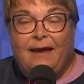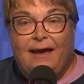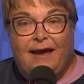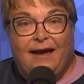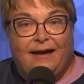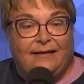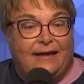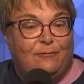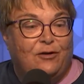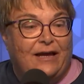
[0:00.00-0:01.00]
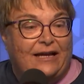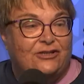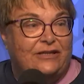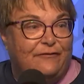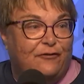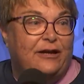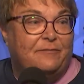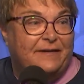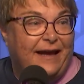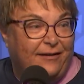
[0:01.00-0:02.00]
And it will actually free
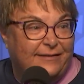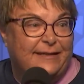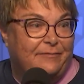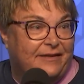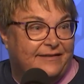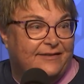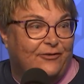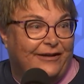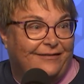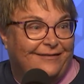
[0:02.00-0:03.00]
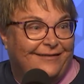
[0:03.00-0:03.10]
up calcium in the soil.